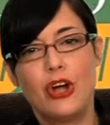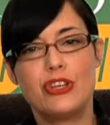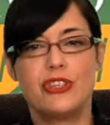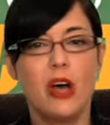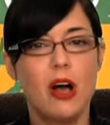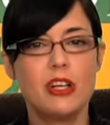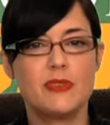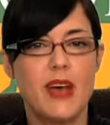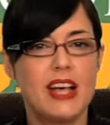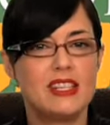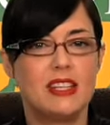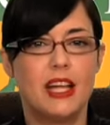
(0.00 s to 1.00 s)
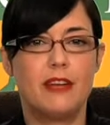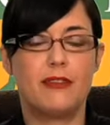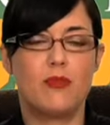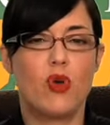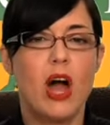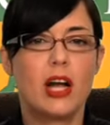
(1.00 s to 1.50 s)
Her songs vacillate
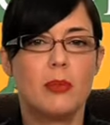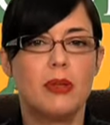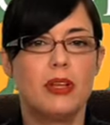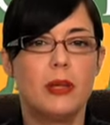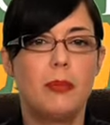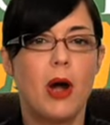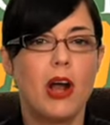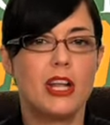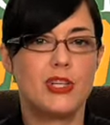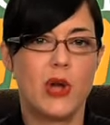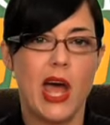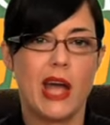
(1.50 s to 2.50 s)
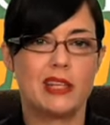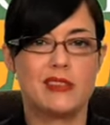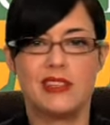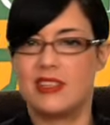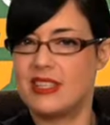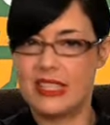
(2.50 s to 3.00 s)
from rockabilly party
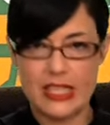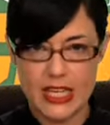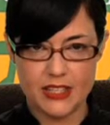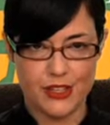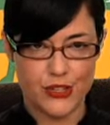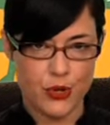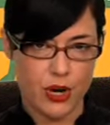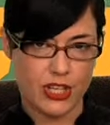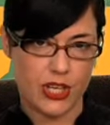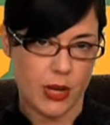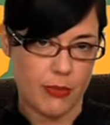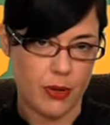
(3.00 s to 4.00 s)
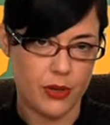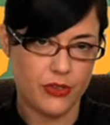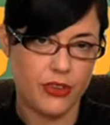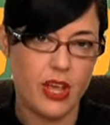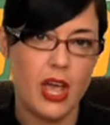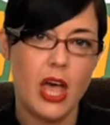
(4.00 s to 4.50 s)
tracks to sleazy torch
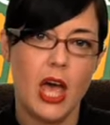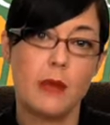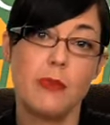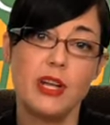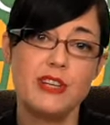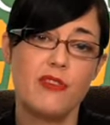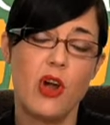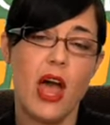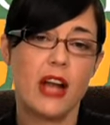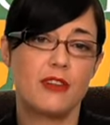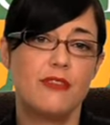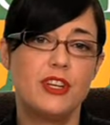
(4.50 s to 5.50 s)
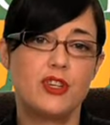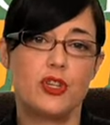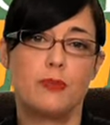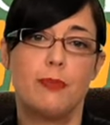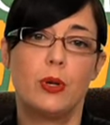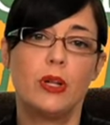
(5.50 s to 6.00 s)
numbers, and much of her act
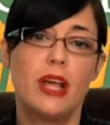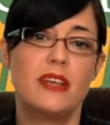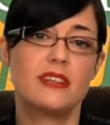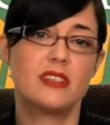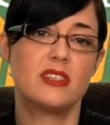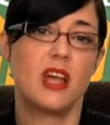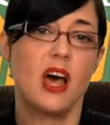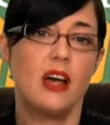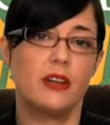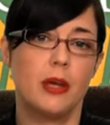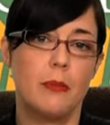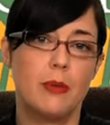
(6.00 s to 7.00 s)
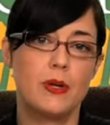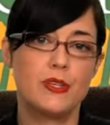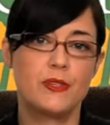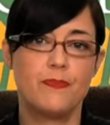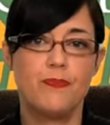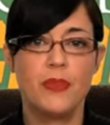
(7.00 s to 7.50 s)
features burlesque style
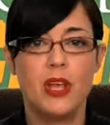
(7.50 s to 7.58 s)
numbers.